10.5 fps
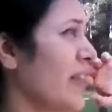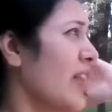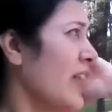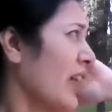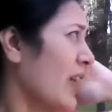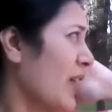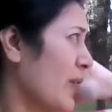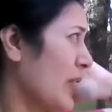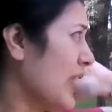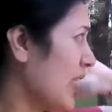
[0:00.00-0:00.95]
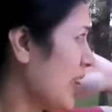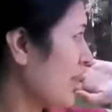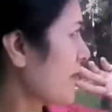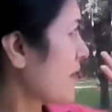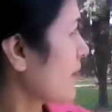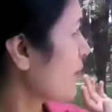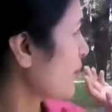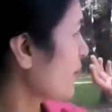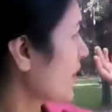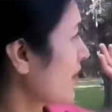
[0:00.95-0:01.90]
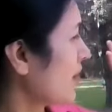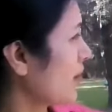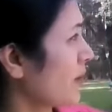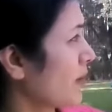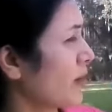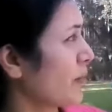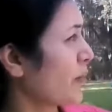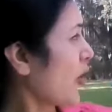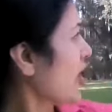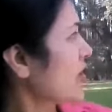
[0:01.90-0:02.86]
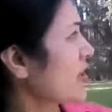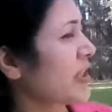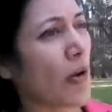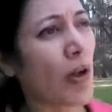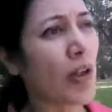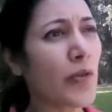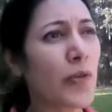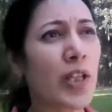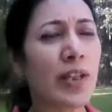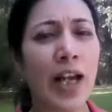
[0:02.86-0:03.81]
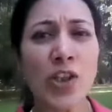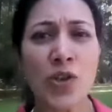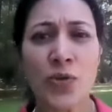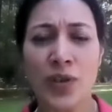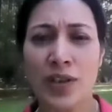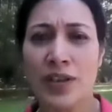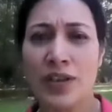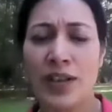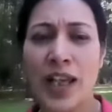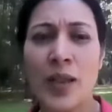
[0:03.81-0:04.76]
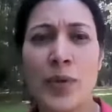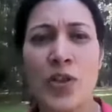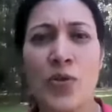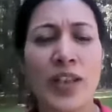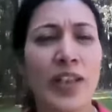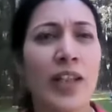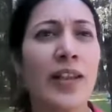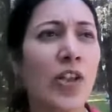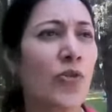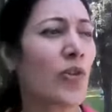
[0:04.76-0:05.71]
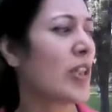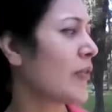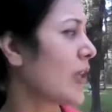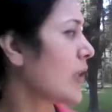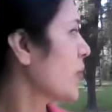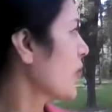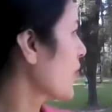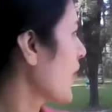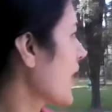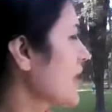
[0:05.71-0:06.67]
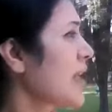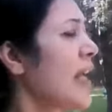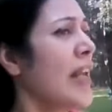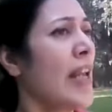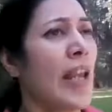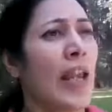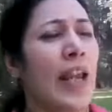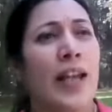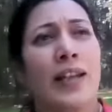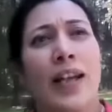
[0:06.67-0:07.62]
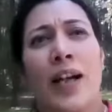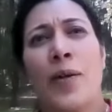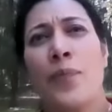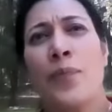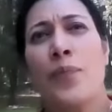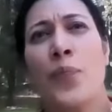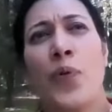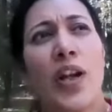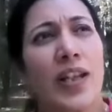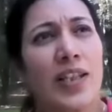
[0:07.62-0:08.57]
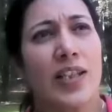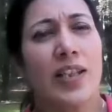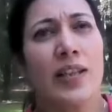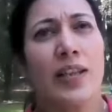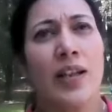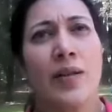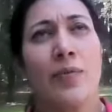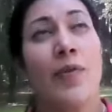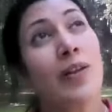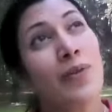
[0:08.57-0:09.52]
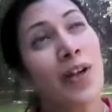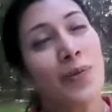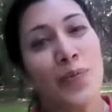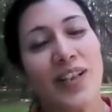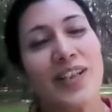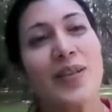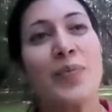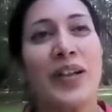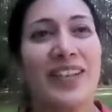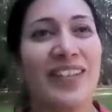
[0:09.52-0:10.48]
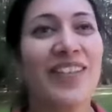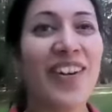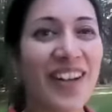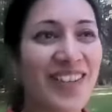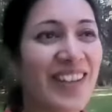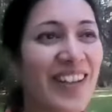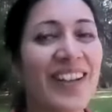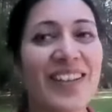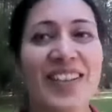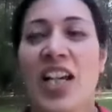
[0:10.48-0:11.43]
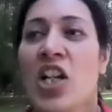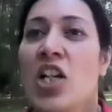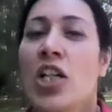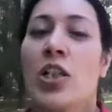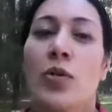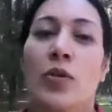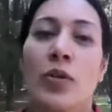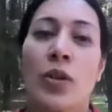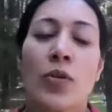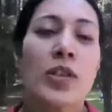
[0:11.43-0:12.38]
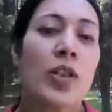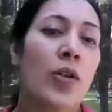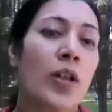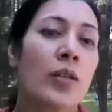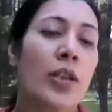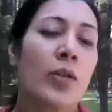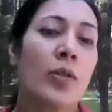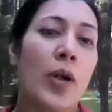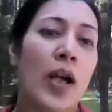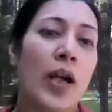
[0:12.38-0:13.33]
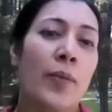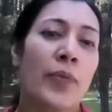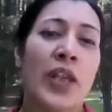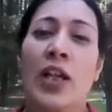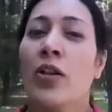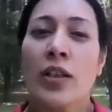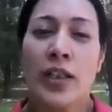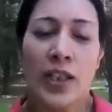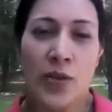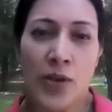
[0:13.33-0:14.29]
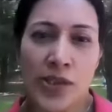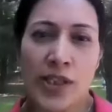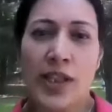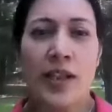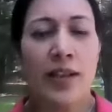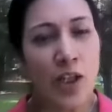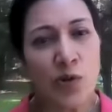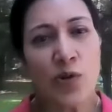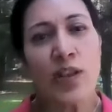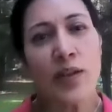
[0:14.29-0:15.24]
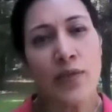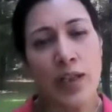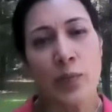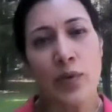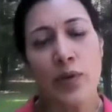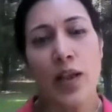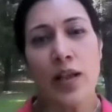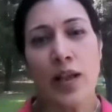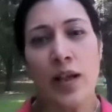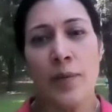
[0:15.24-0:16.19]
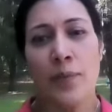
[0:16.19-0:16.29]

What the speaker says: and leaves and branches. All of those are natural elements, right? They're naturally available. Grass and bricks. Well, not bricks, but grass is. So those are all, they're not technology. They're naturally available